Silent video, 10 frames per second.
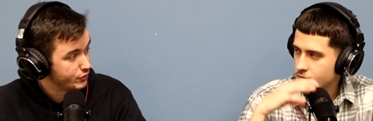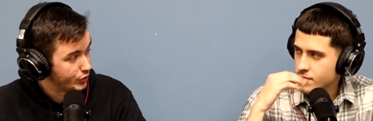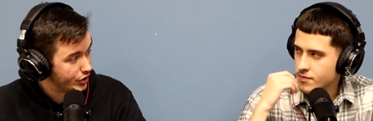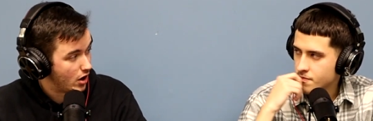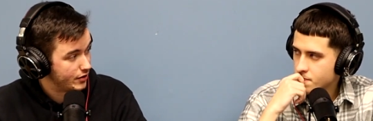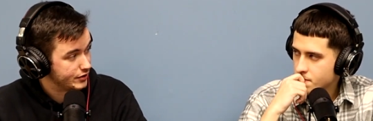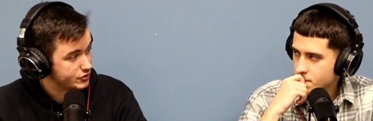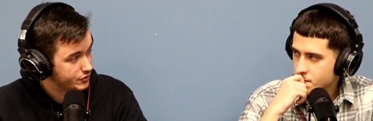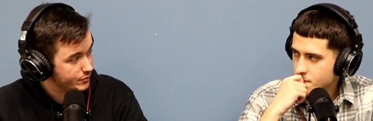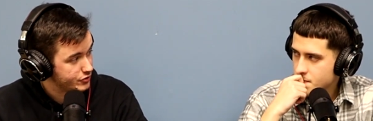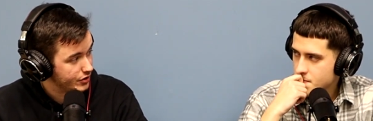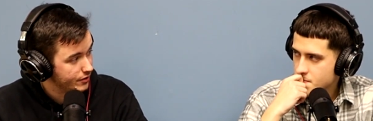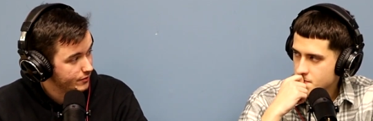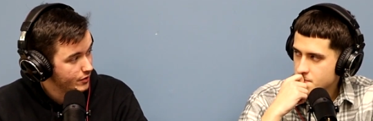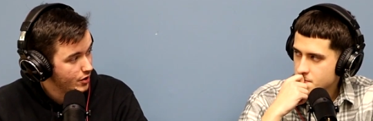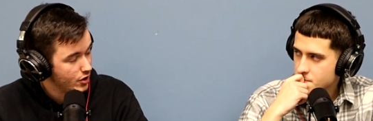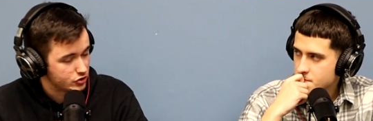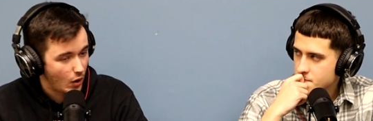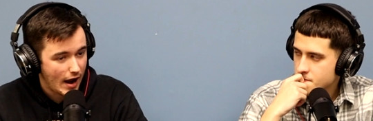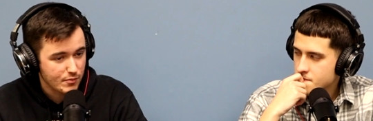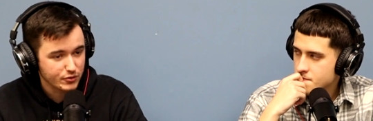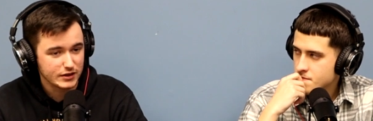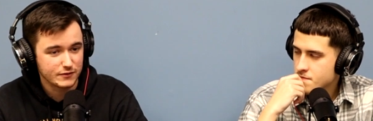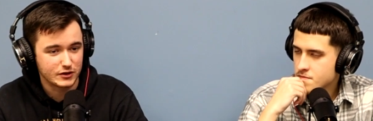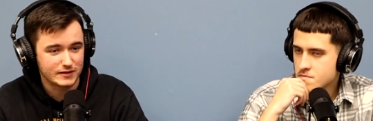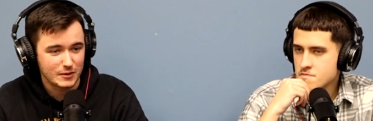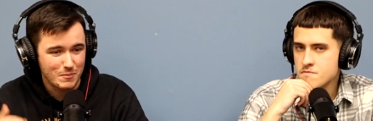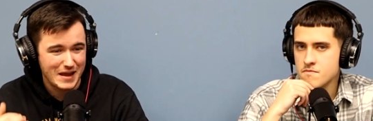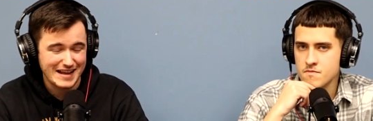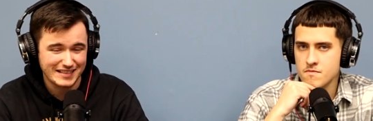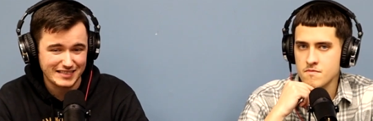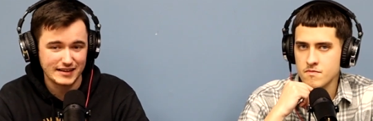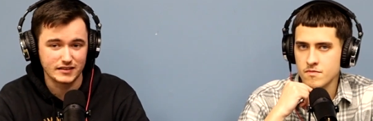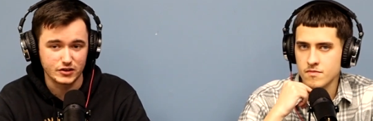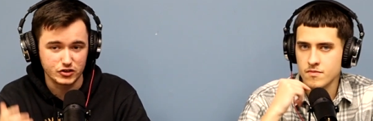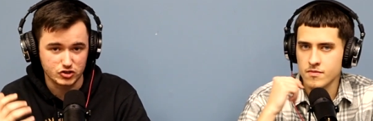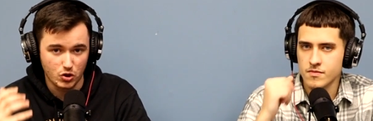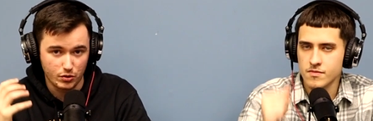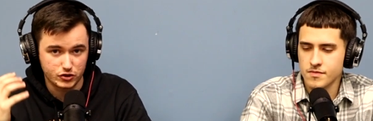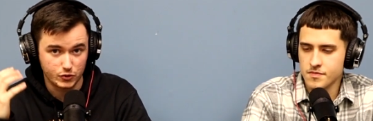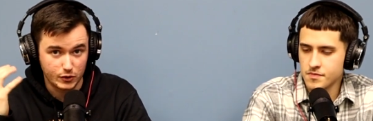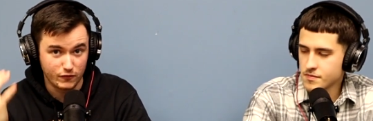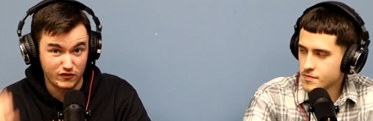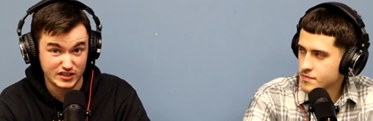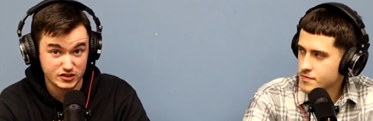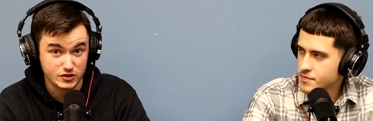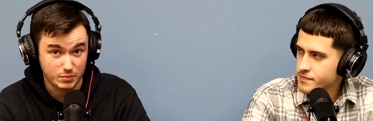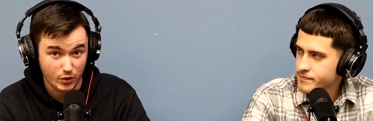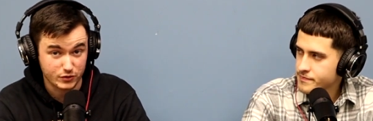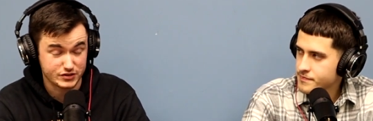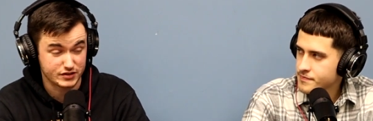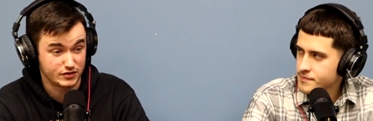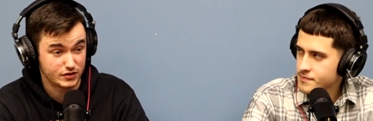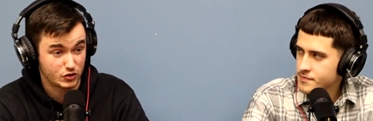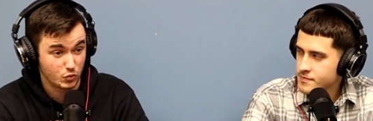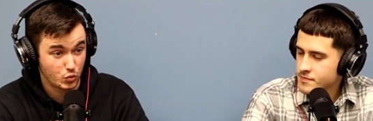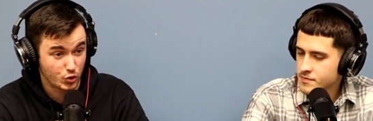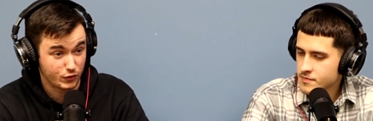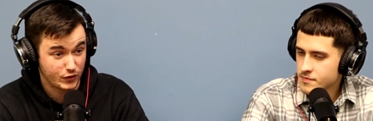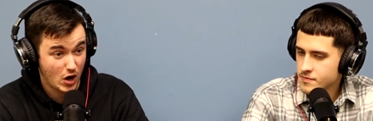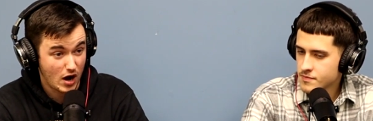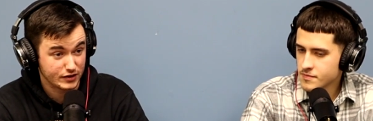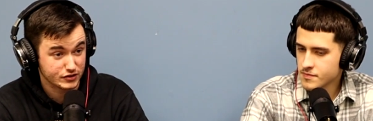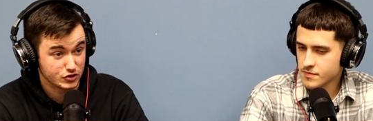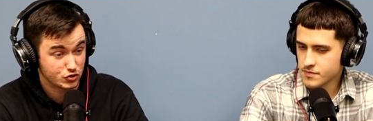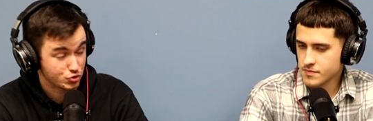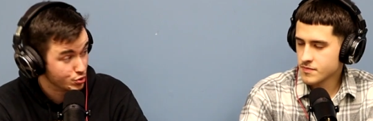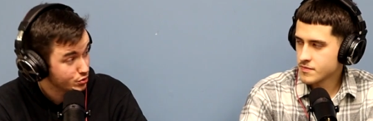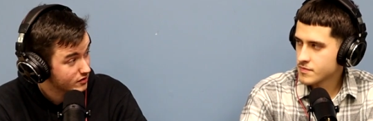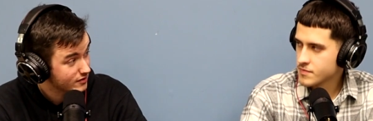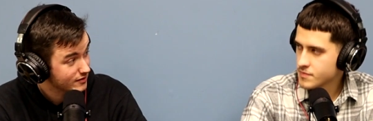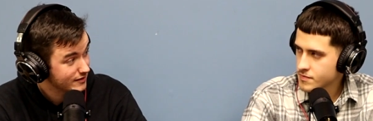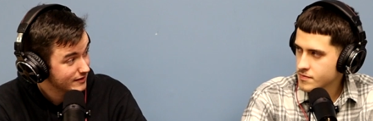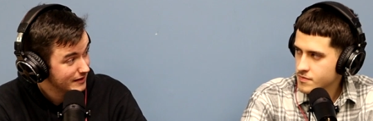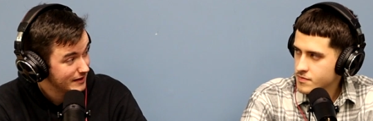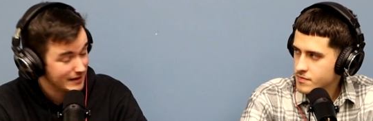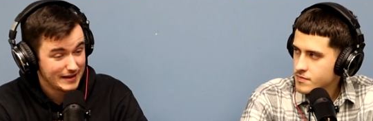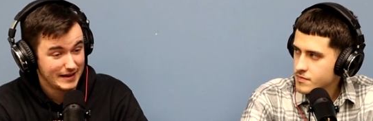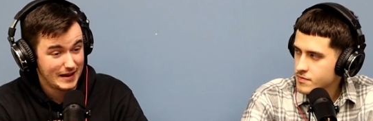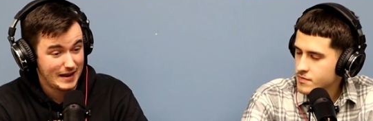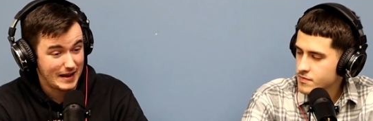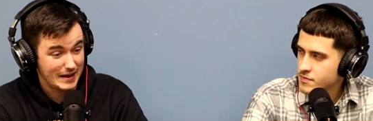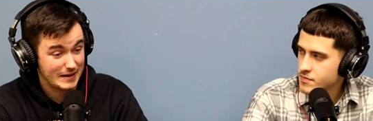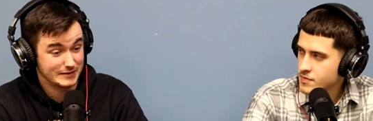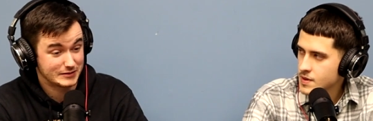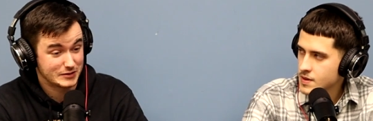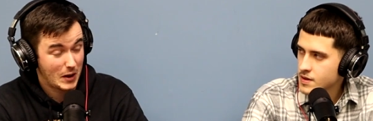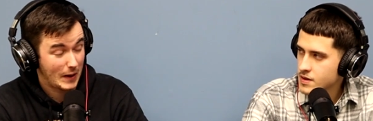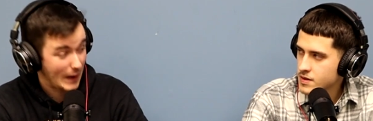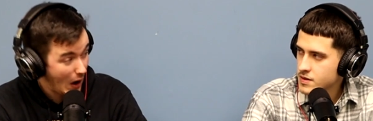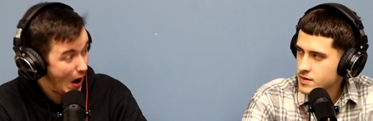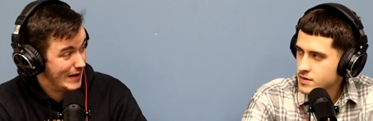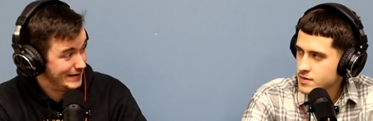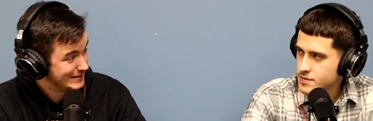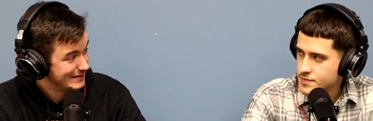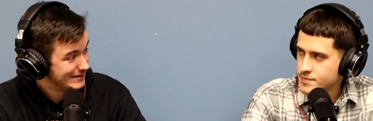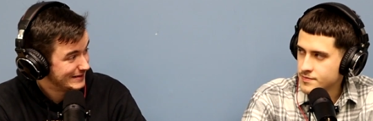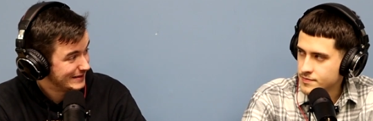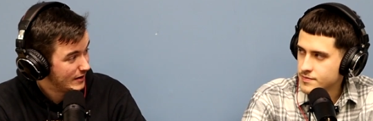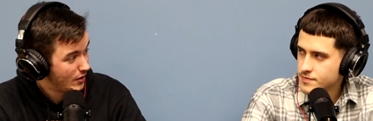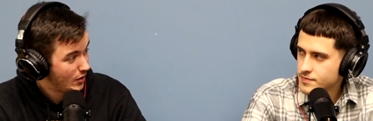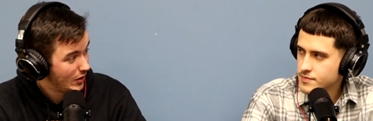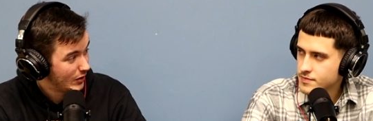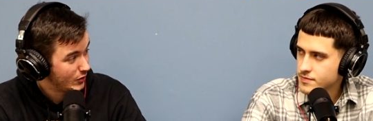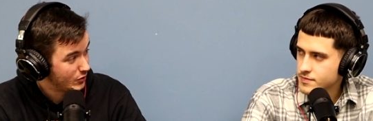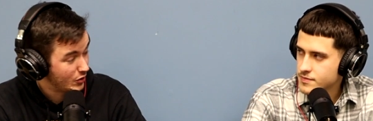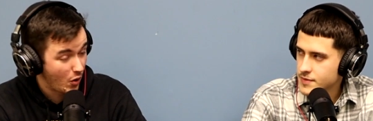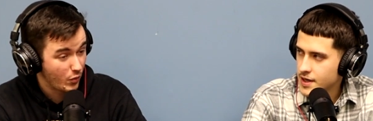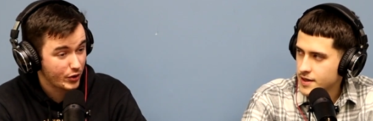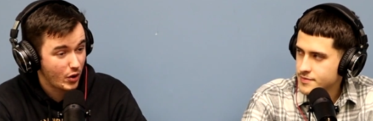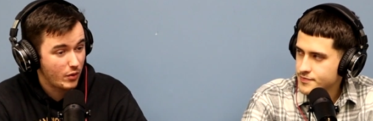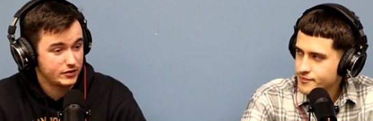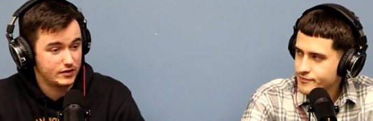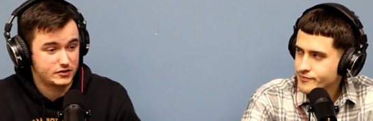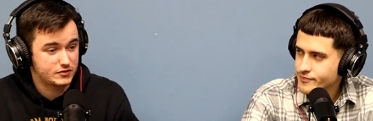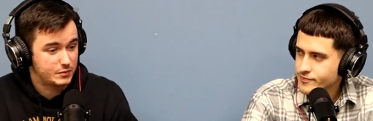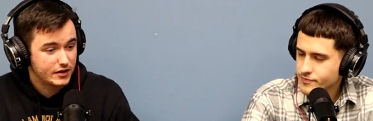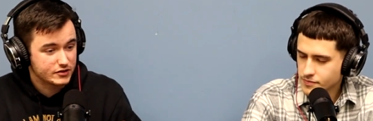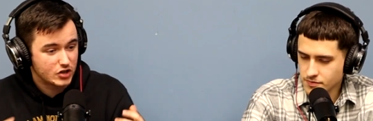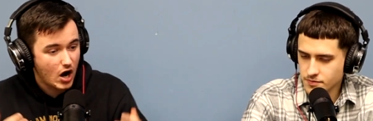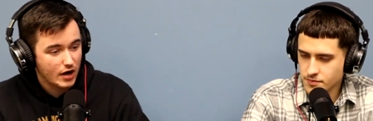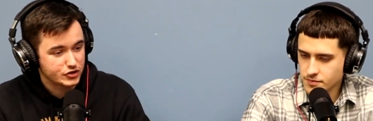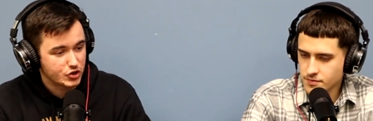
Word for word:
Speaker 1: mm. regarding scripture so i believe that the main thing that is going to convince a person that the word of god is the truth is God. Mm. You know, yeah. we're going, it's because God is